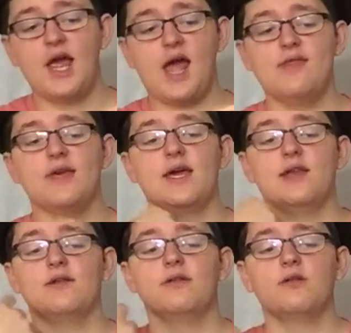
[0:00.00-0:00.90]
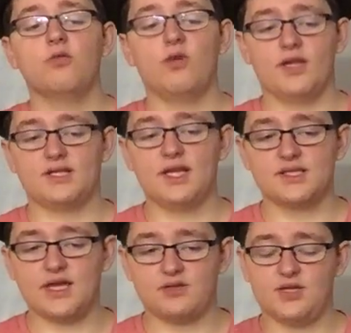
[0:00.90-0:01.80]
and then when it
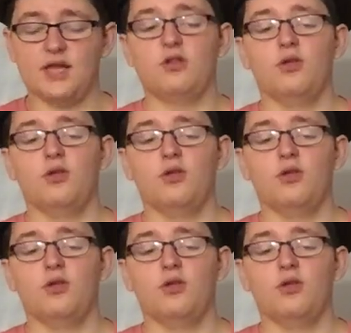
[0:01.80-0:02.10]
gets down to that